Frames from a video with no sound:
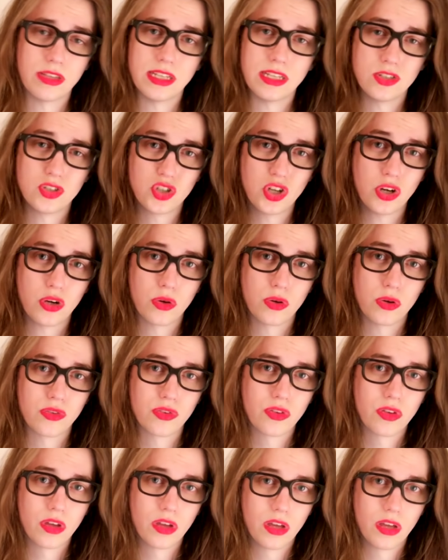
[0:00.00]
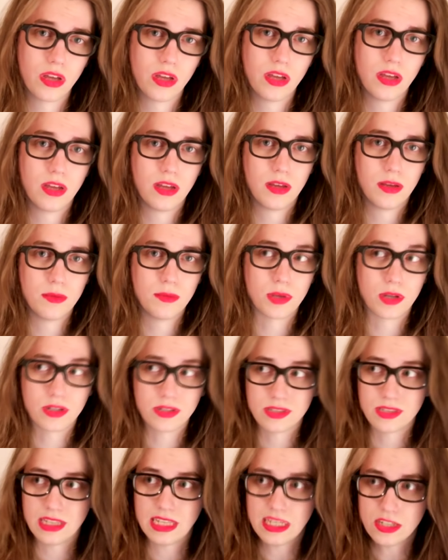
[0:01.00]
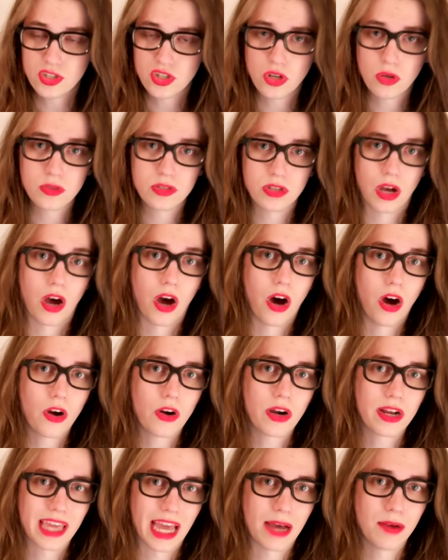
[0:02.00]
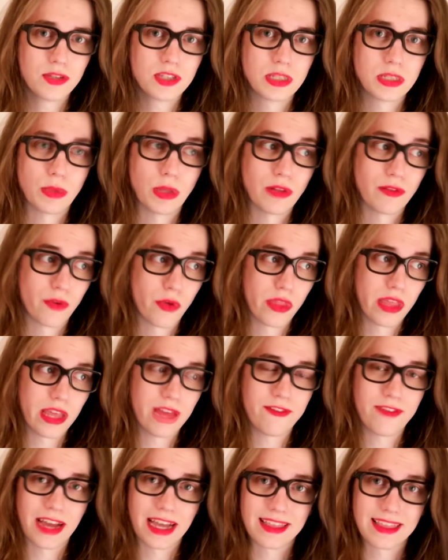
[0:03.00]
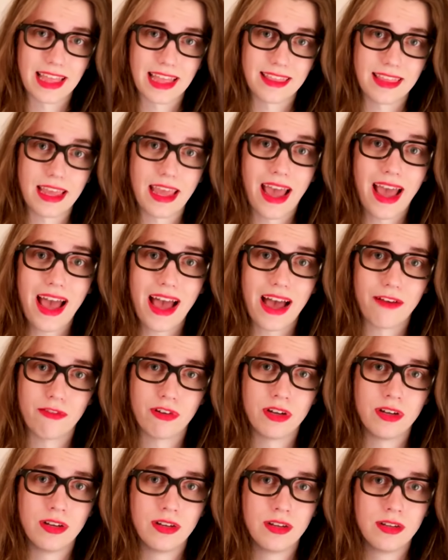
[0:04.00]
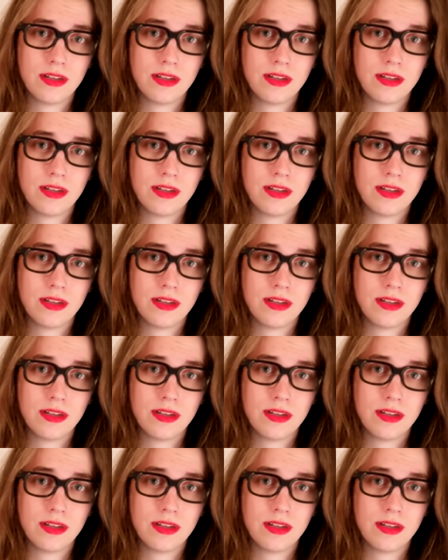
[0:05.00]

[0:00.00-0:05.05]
to these shows, because these shows are accountable for the effect that they have.